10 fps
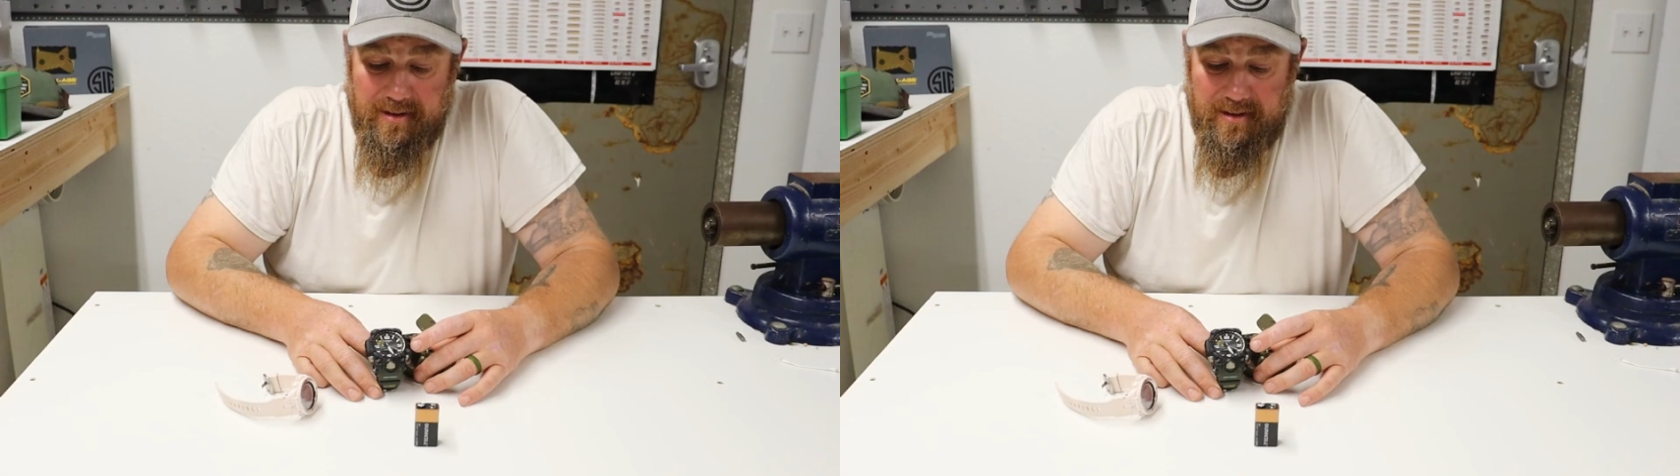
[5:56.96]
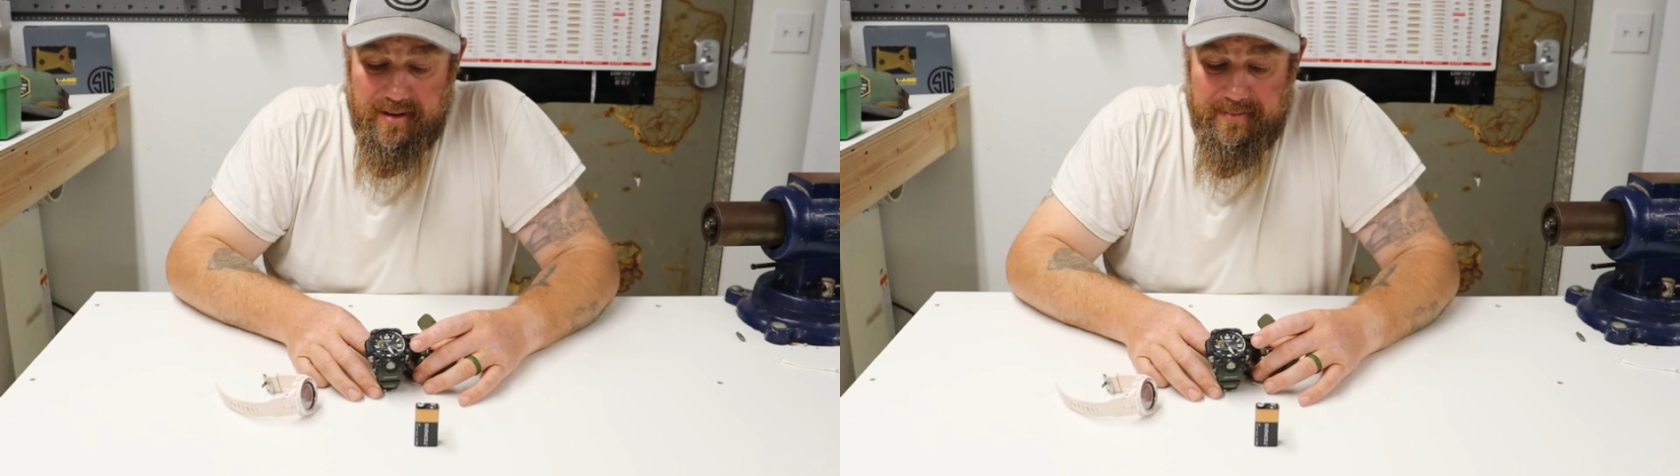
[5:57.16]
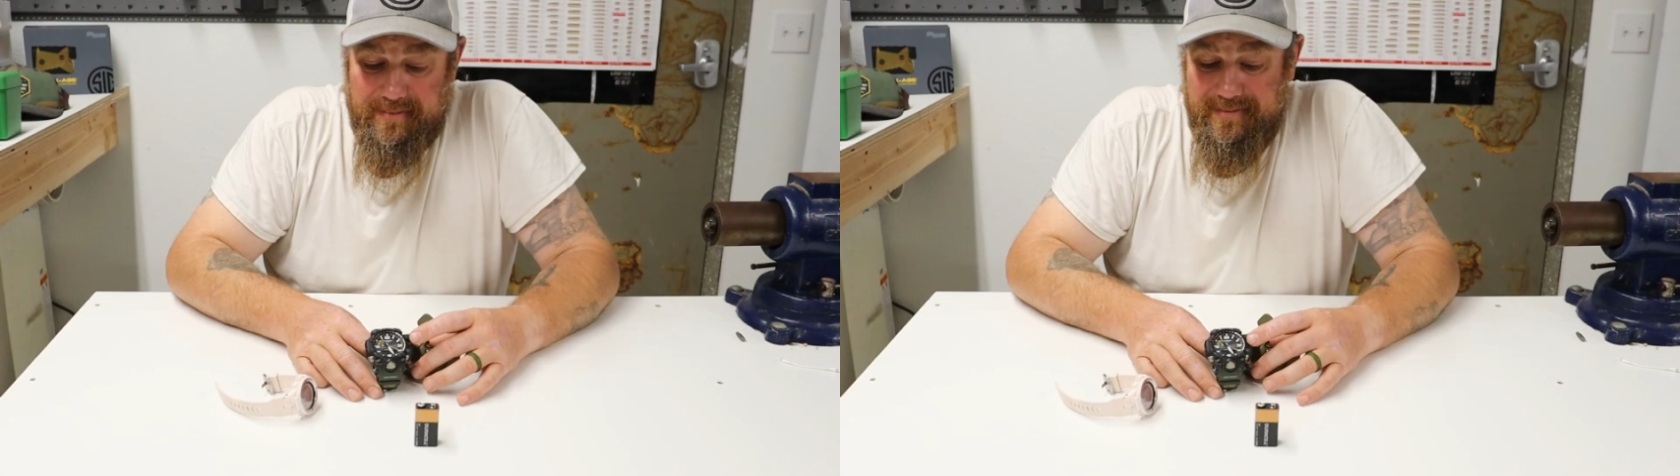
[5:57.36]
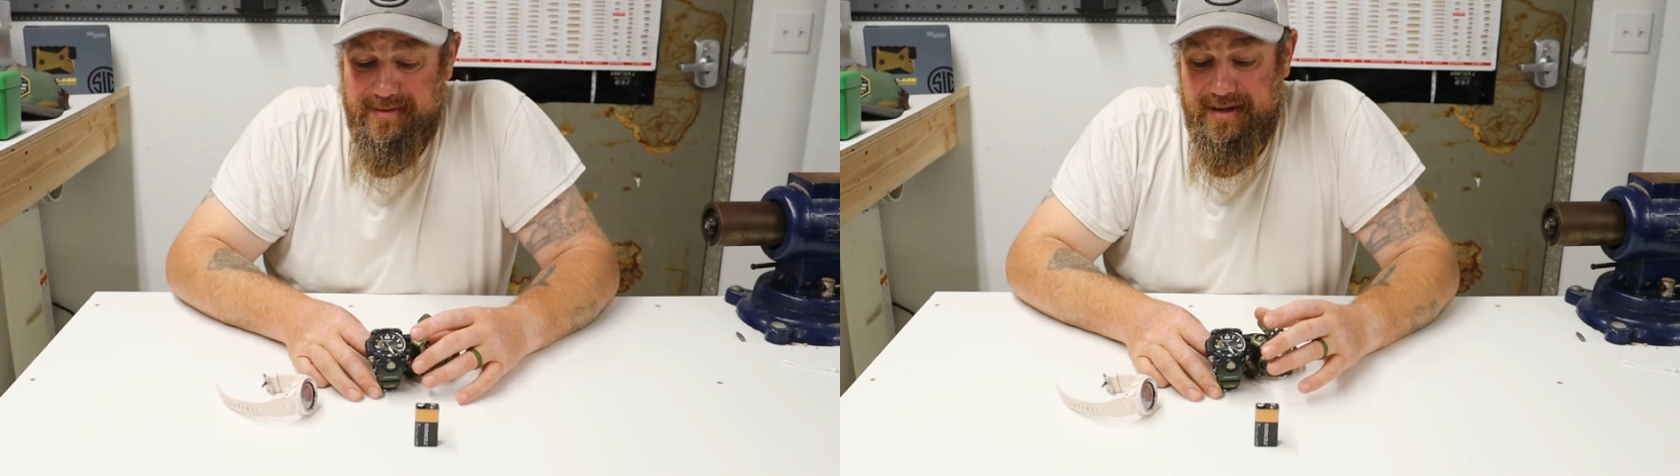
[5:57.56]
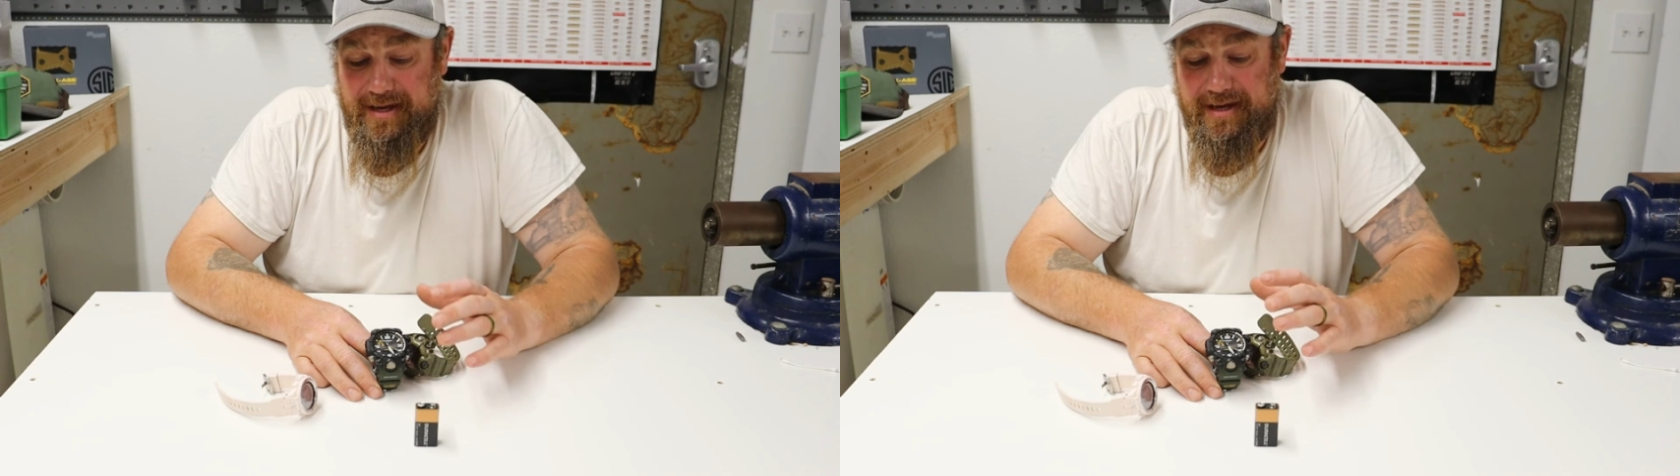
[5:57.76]

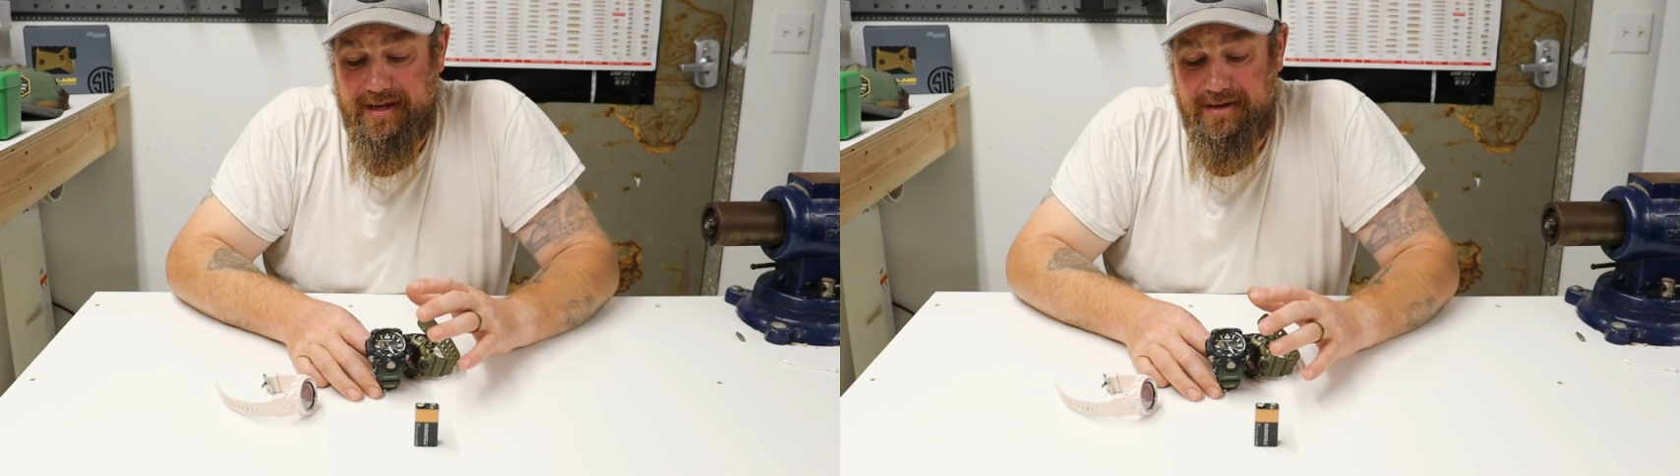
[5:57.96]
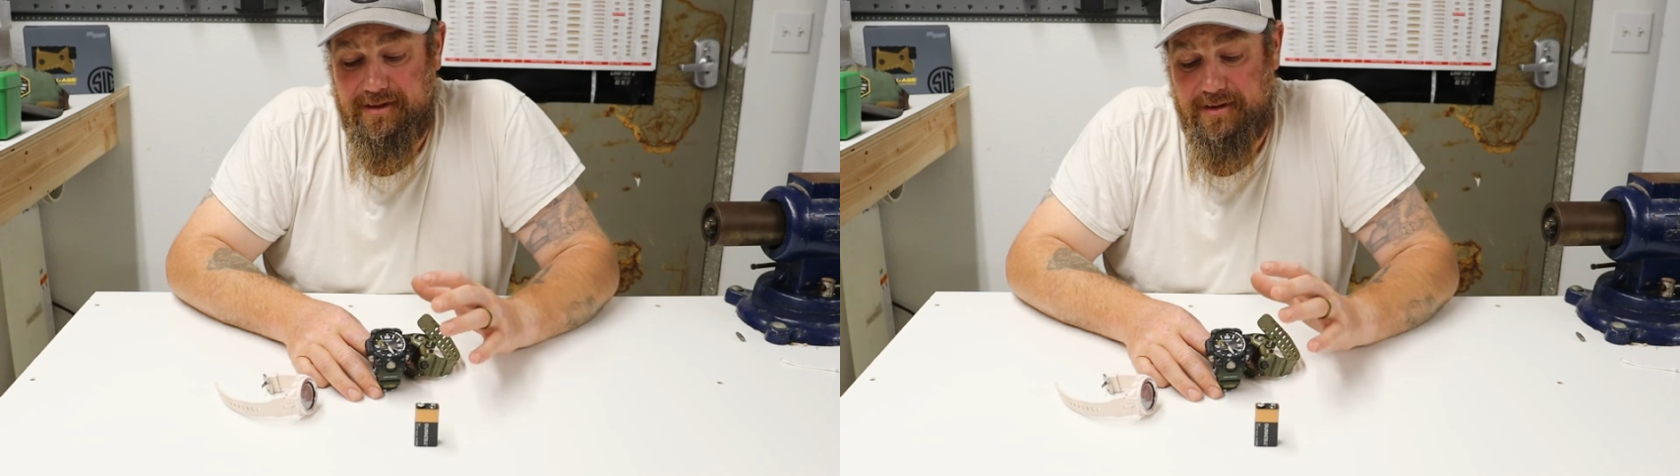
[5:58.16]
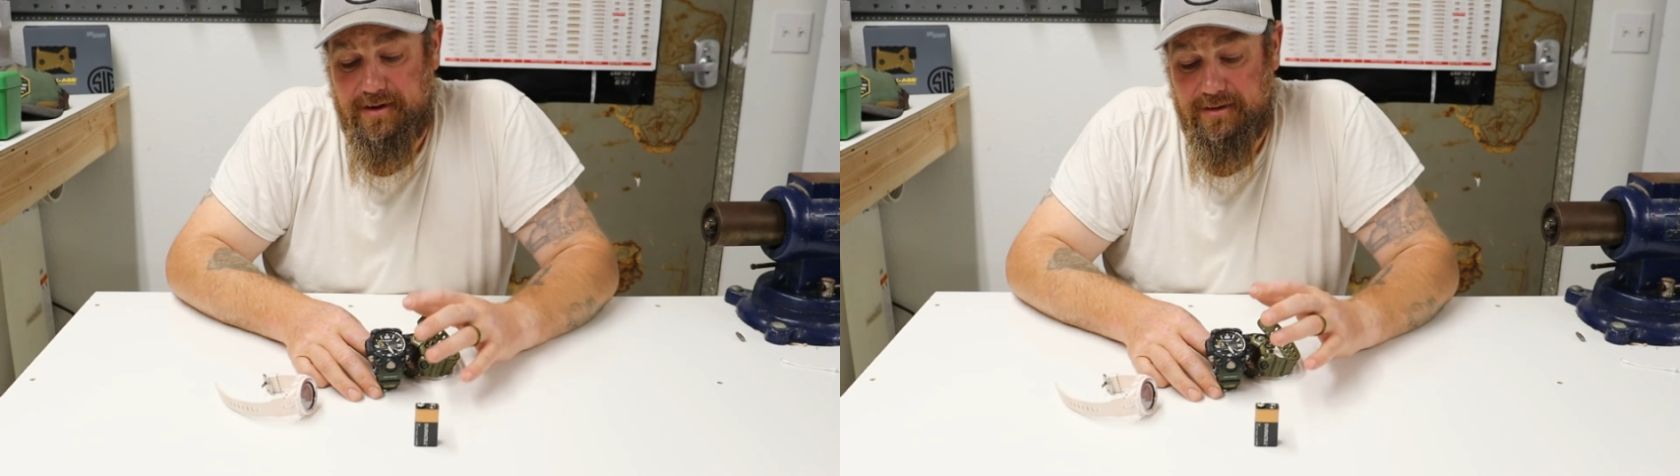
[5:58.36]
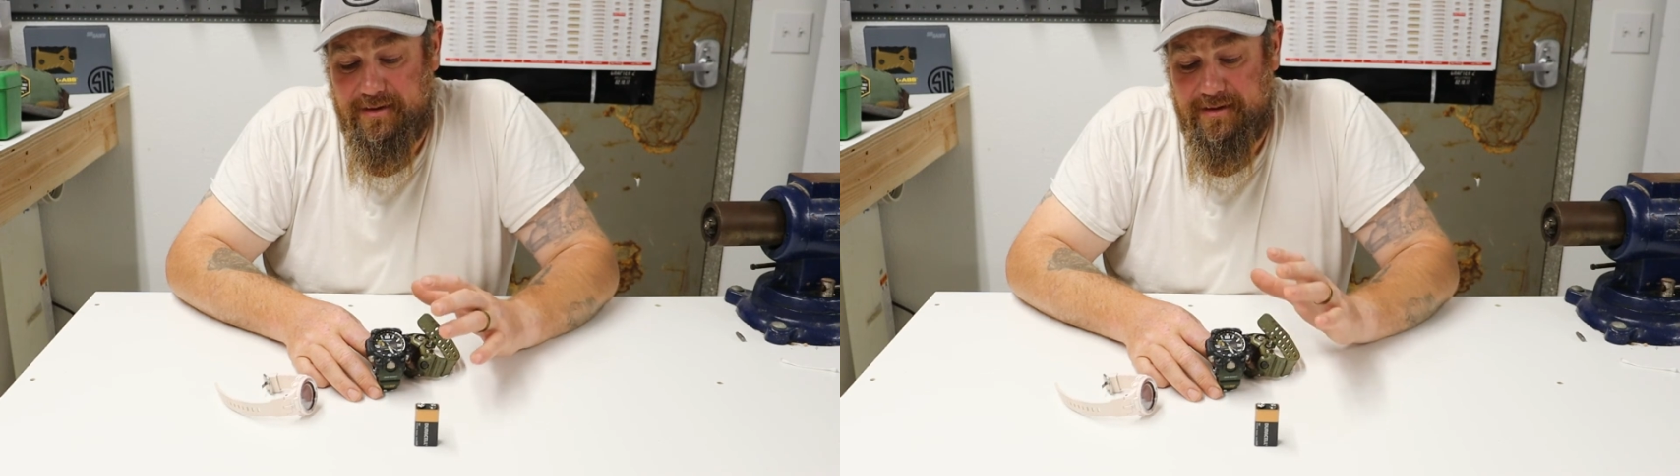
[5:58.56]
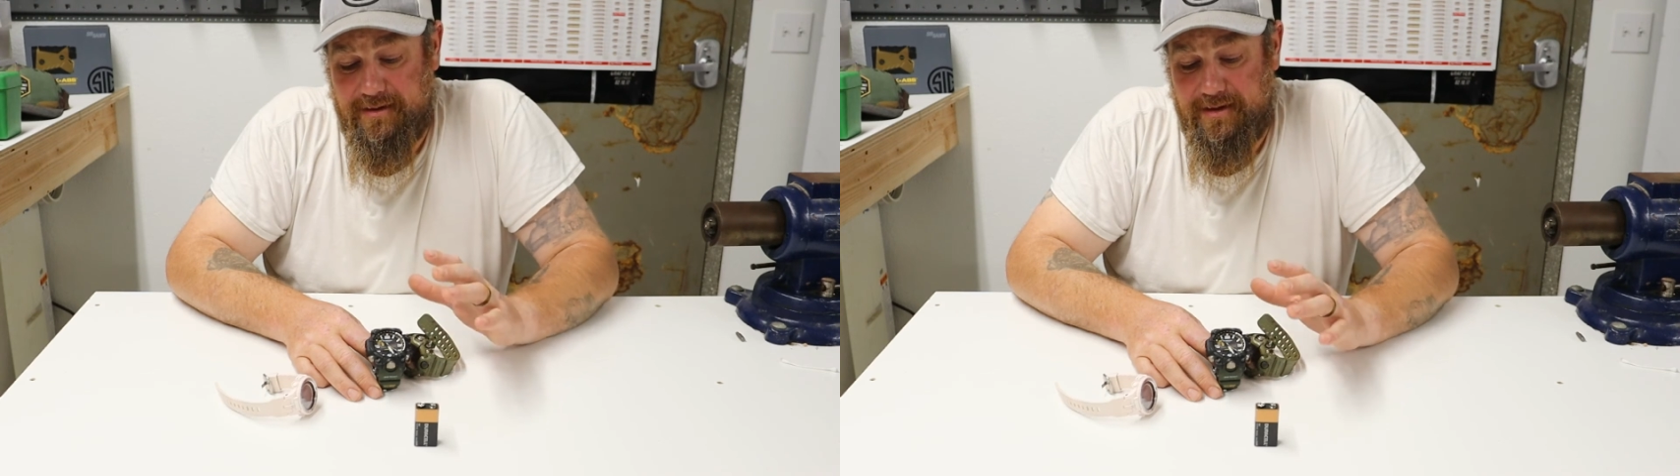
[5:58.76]
And
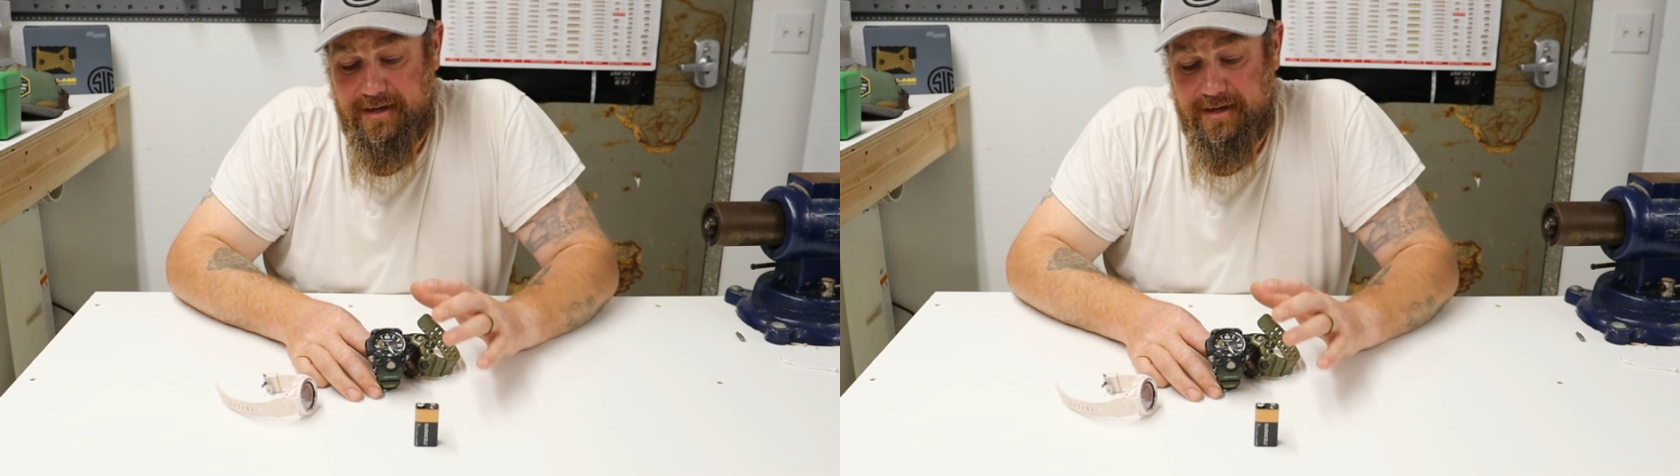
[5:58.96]
the